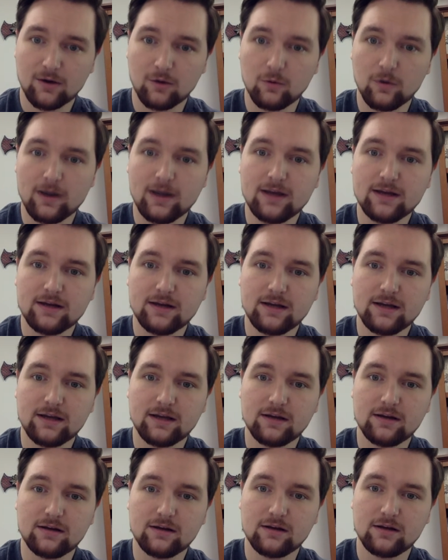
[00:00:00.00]
We
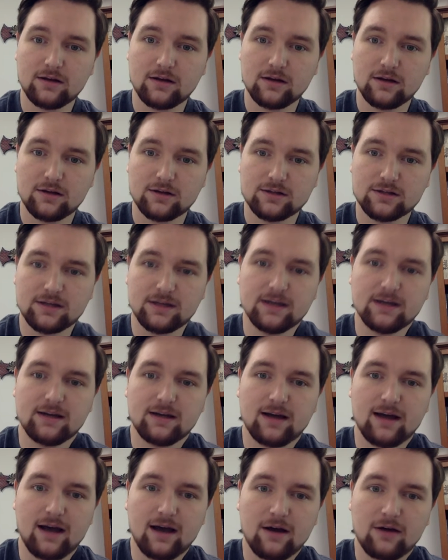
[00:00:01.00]
need to
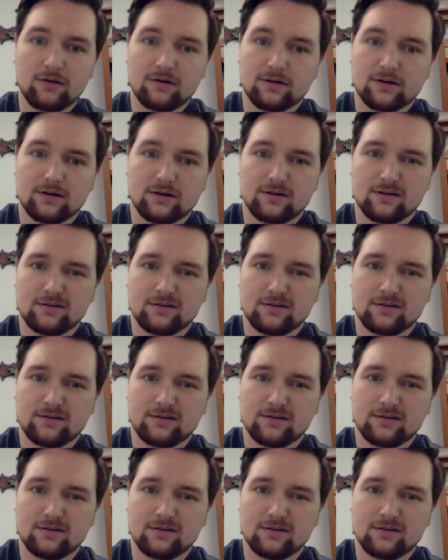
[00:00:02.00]
get out